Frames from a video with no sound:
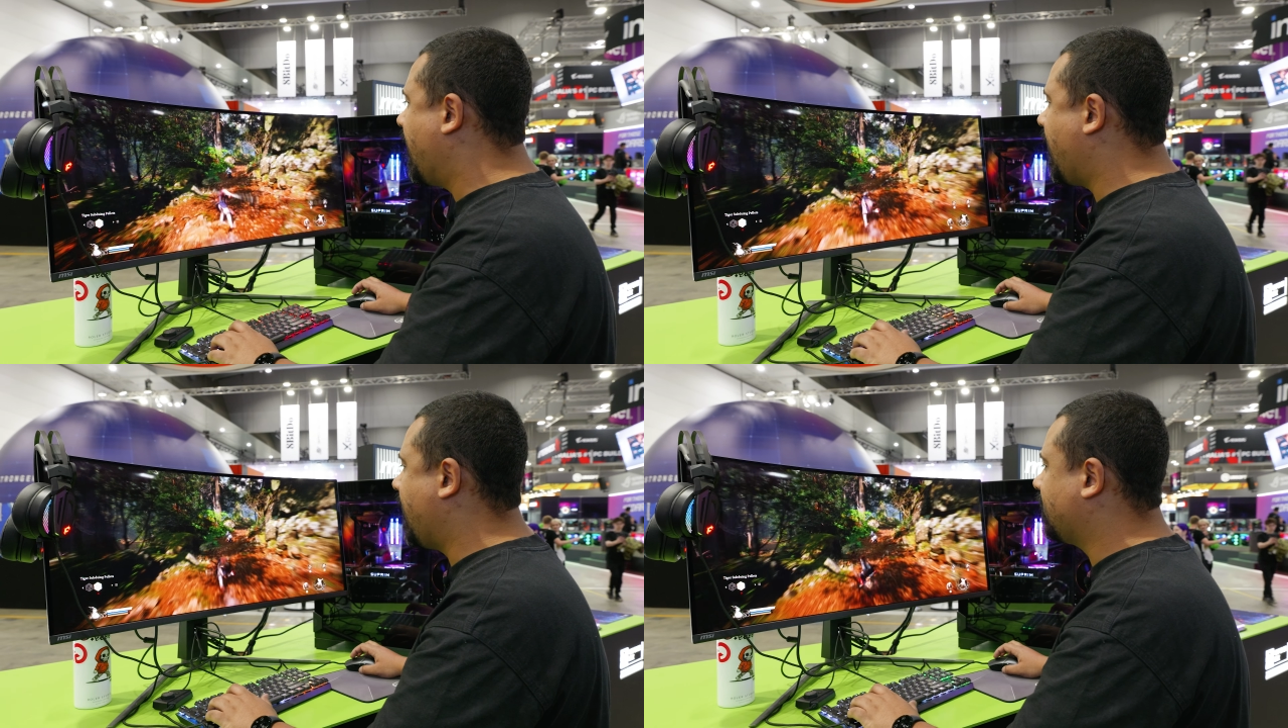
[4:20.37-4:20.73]

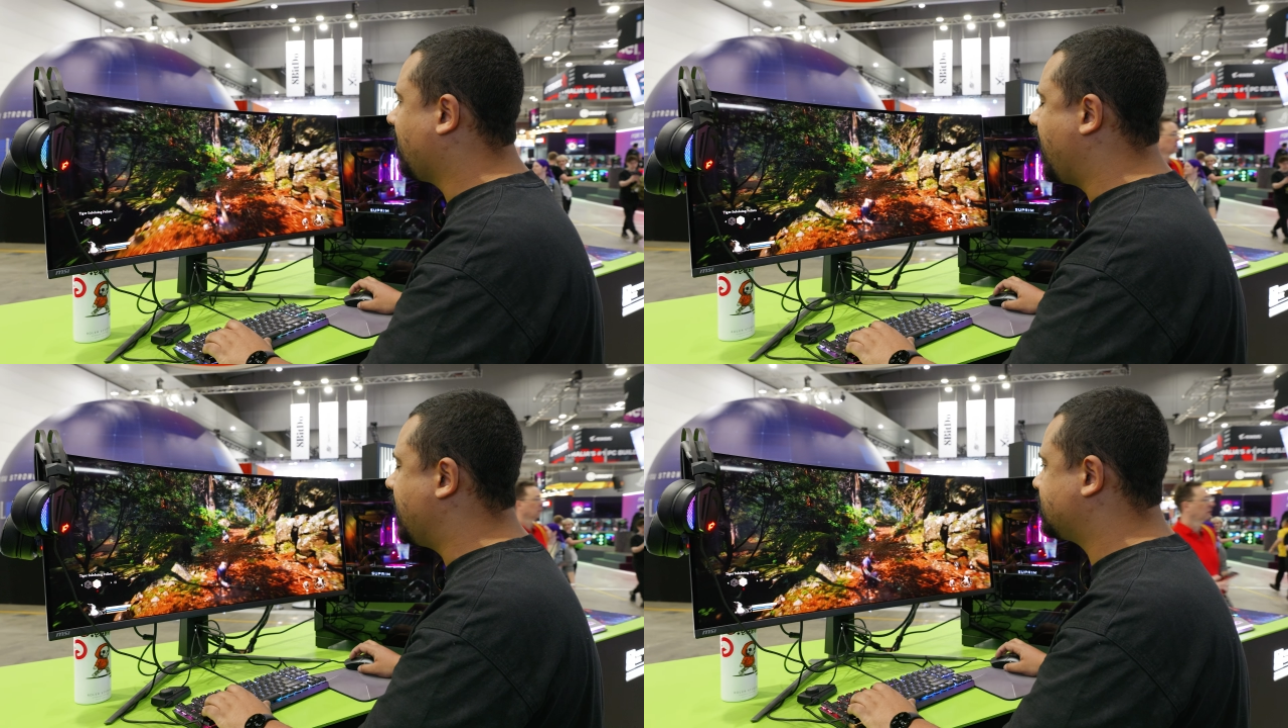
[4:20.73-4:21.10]
And
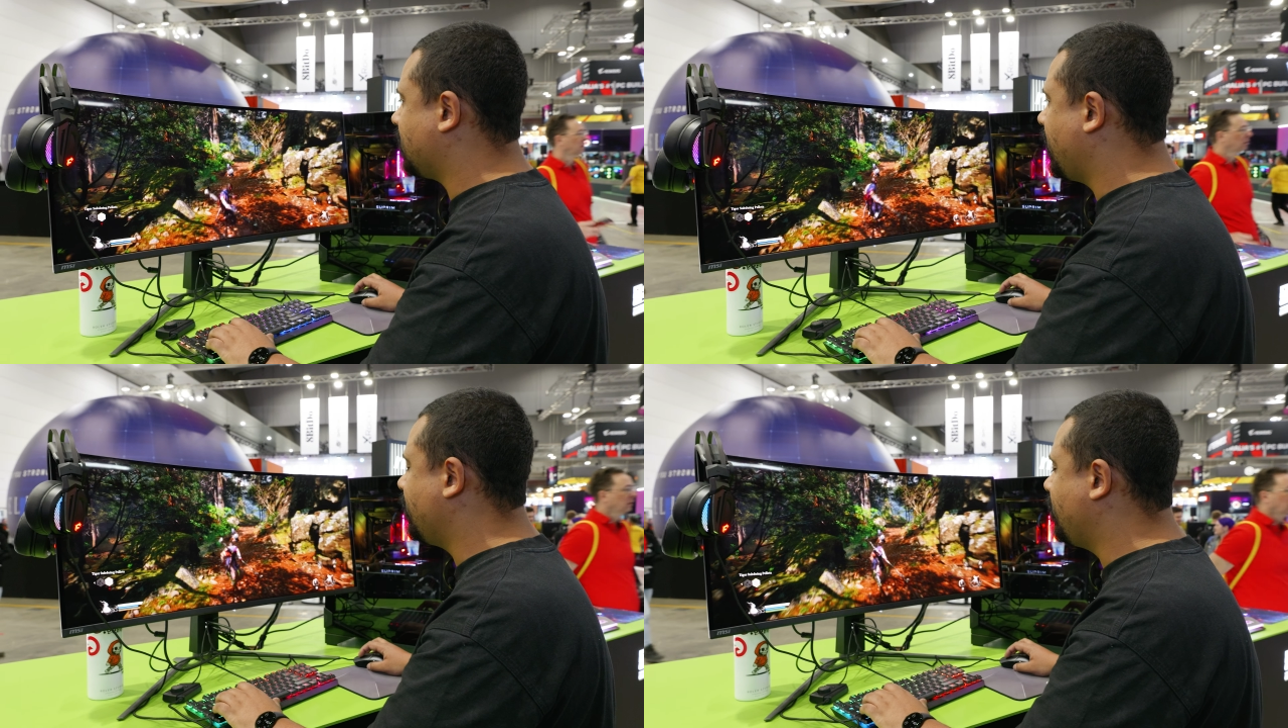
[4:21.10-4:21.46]
guys,
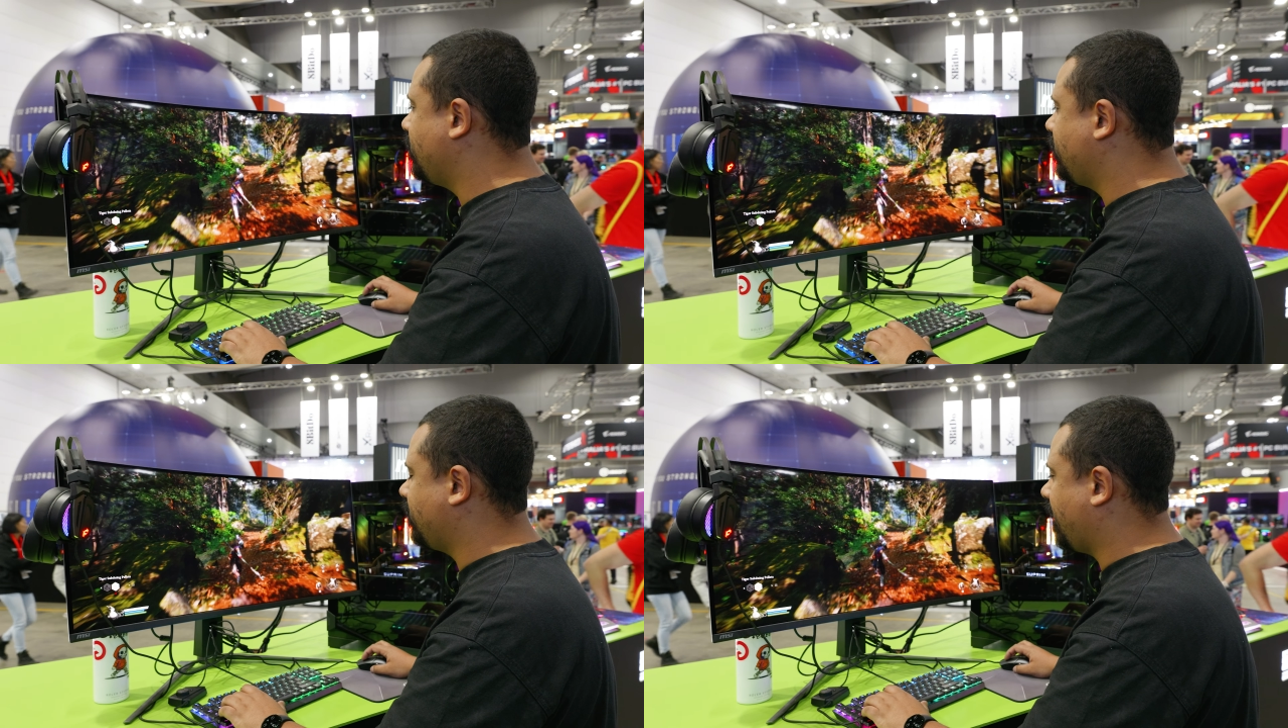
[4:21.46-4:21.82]
I
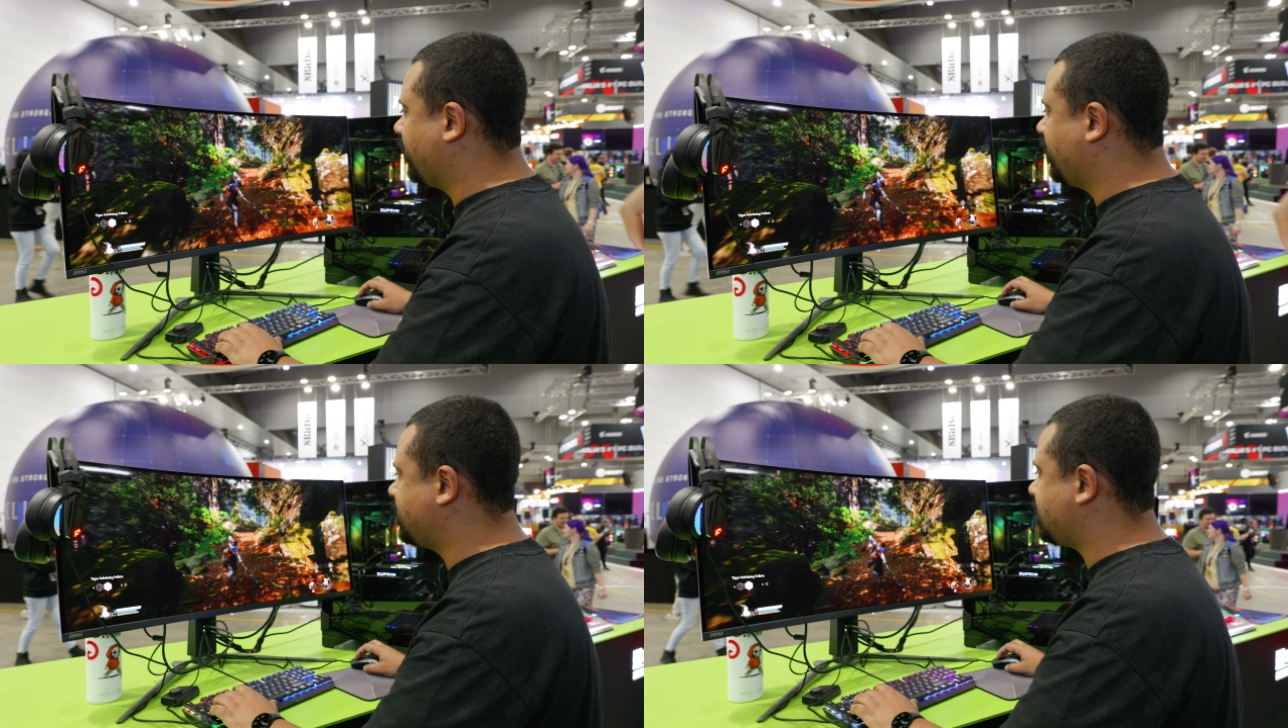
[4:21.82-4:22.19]
know
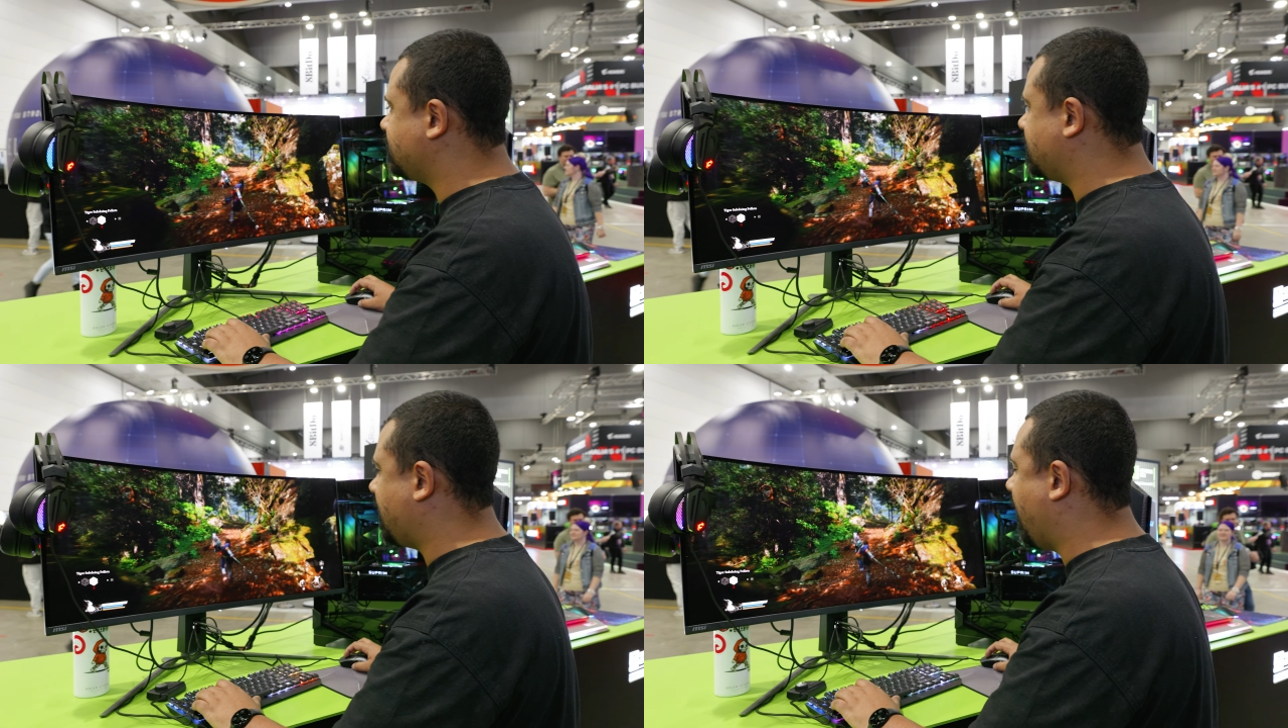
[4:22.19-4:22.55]
that this
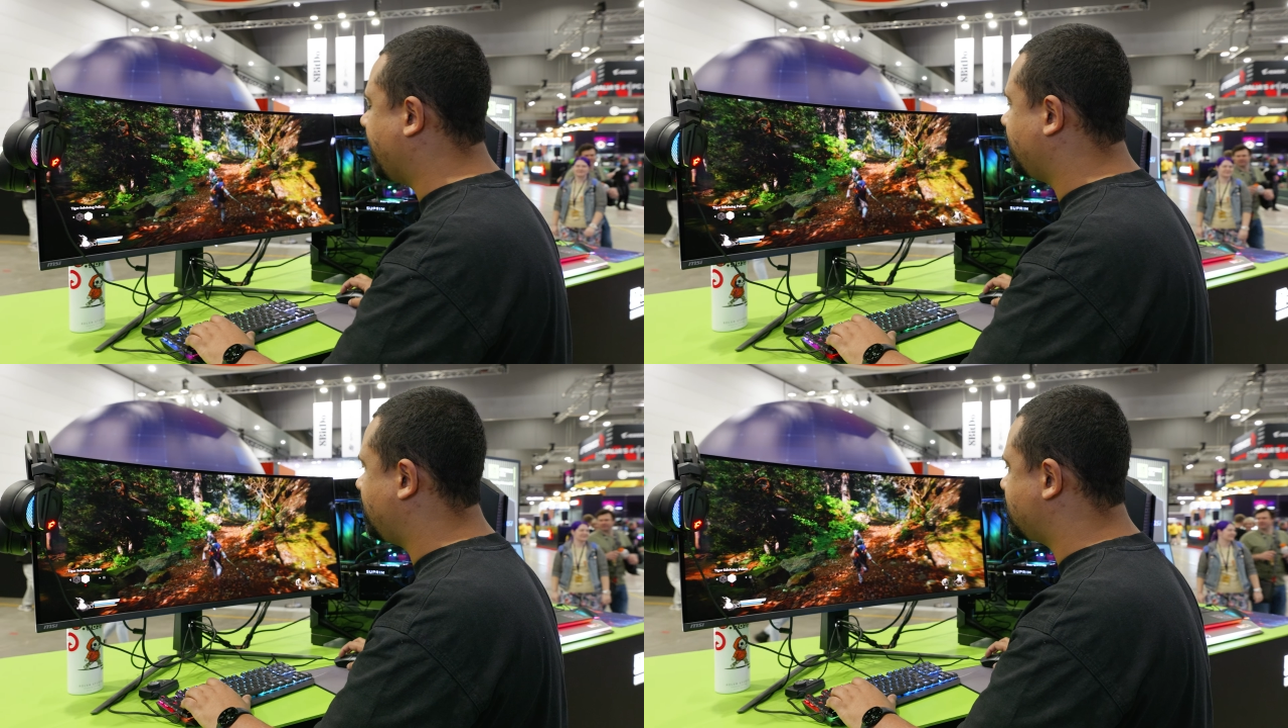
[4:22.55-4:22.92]
is an
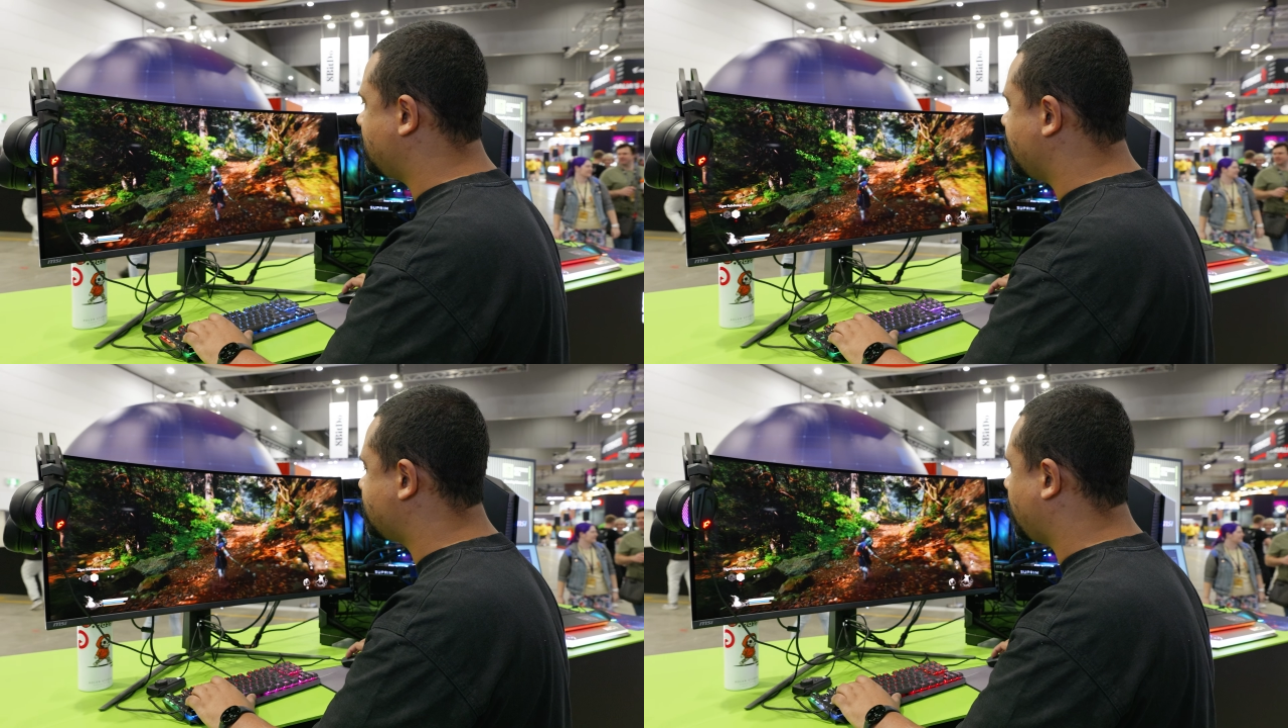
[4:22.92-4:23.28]
ad and it's
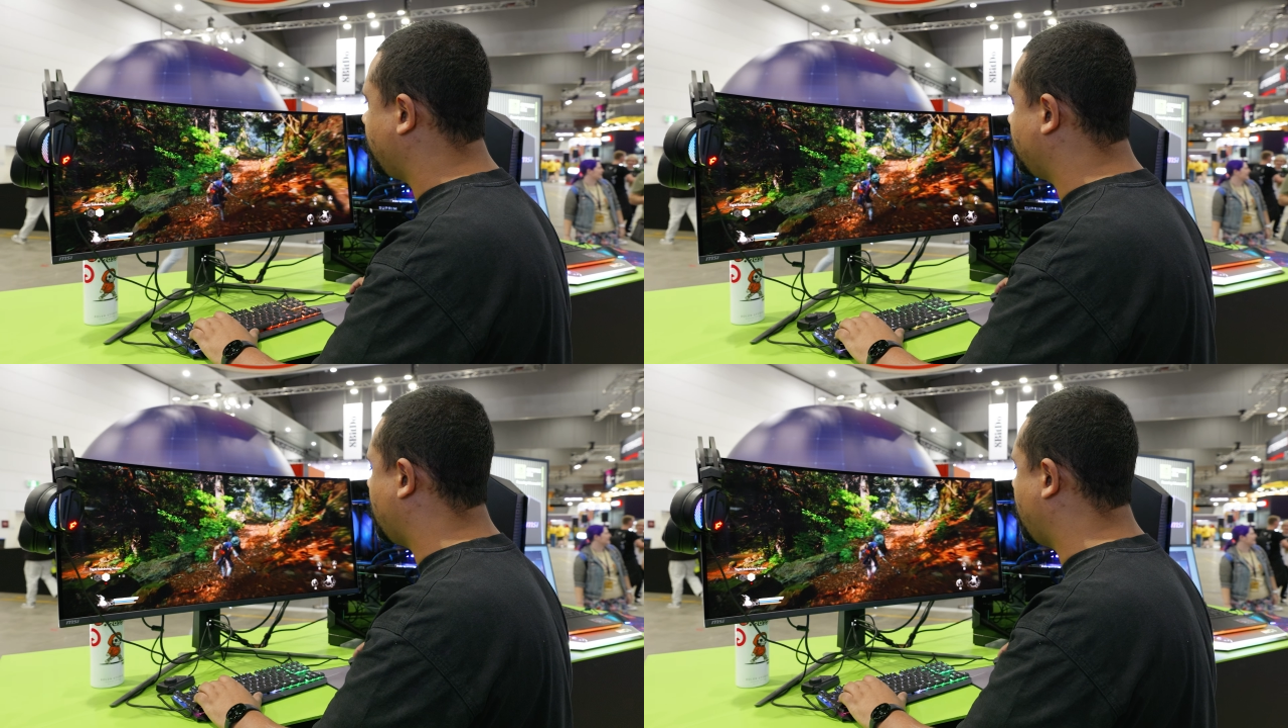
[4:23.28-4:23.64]
not
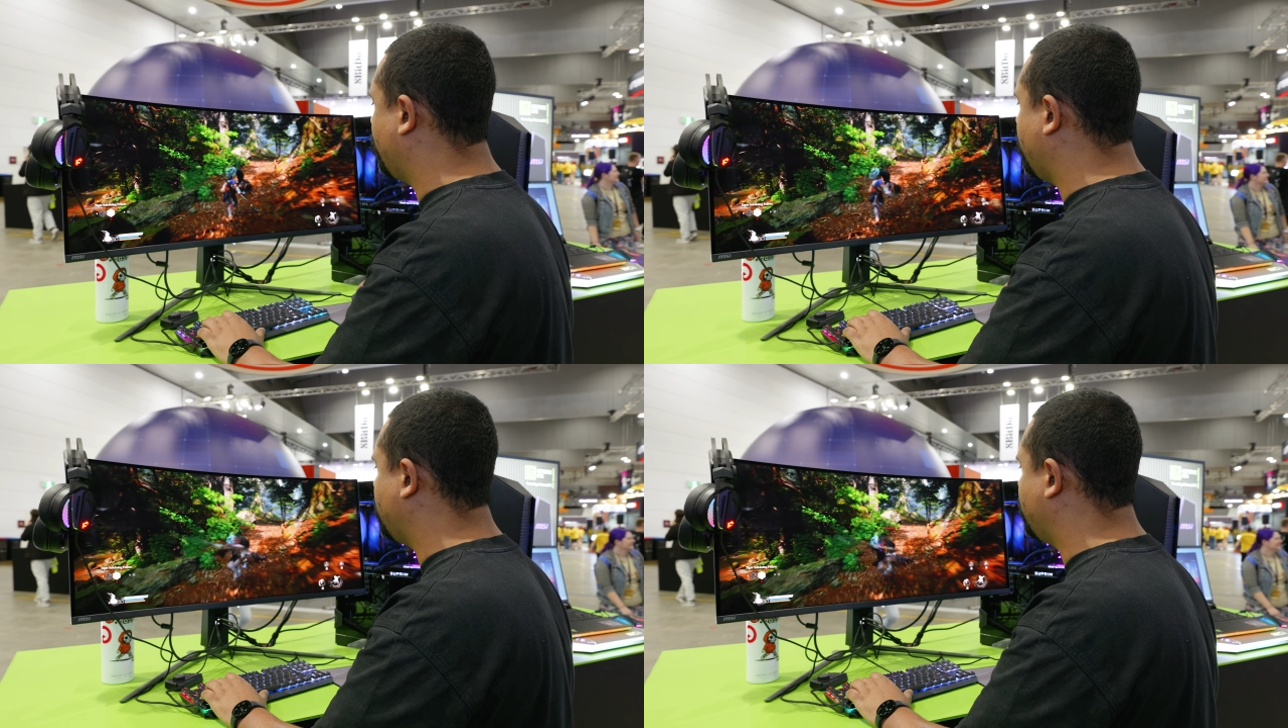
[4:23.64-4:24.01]
something
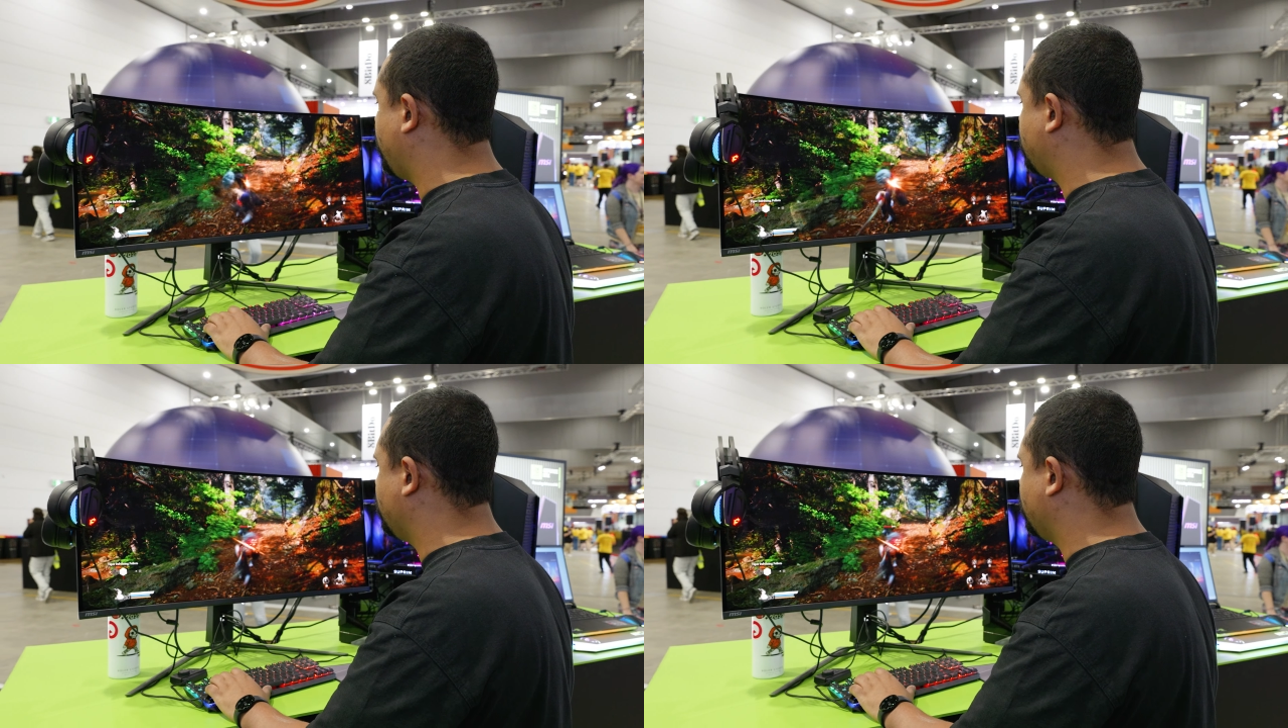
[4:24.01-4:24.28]
that we, we